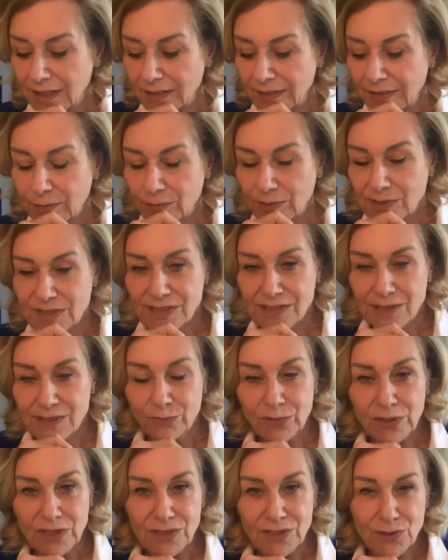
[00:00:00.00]
there was some
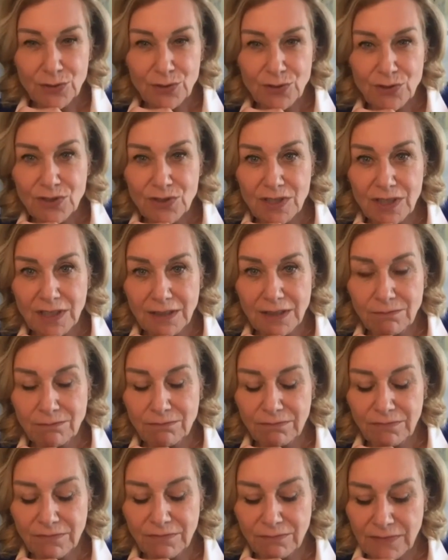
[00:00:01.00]
research
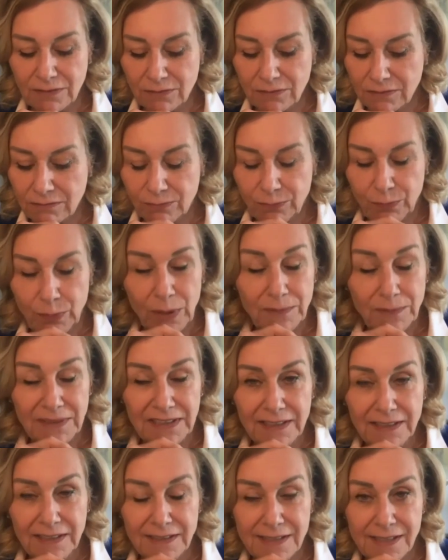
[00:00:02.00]
done oh, probably
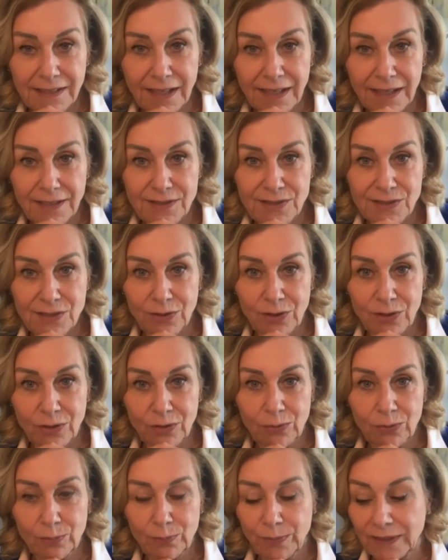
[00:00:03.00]
decades
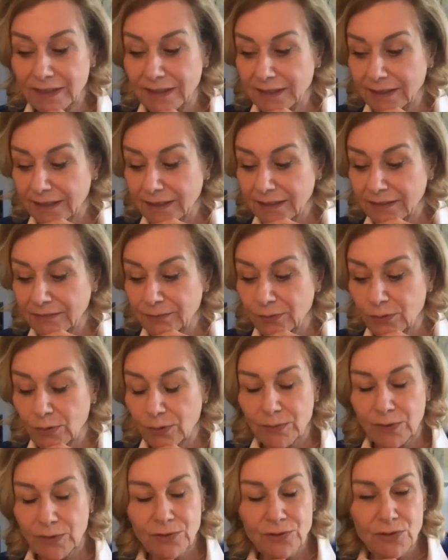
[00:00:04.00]
ago by
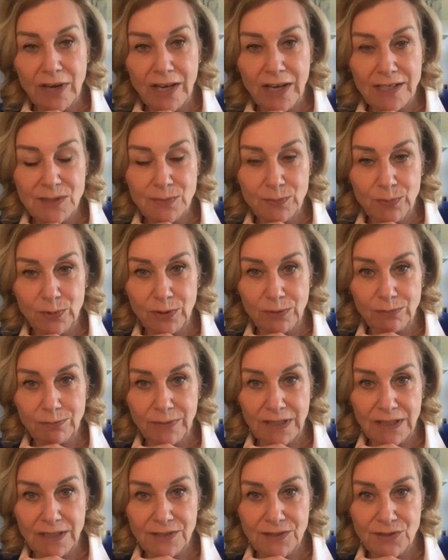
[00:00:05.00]
former transport
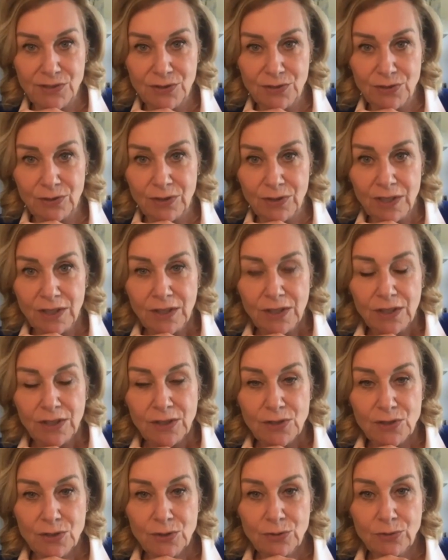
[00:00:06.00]
minister Judy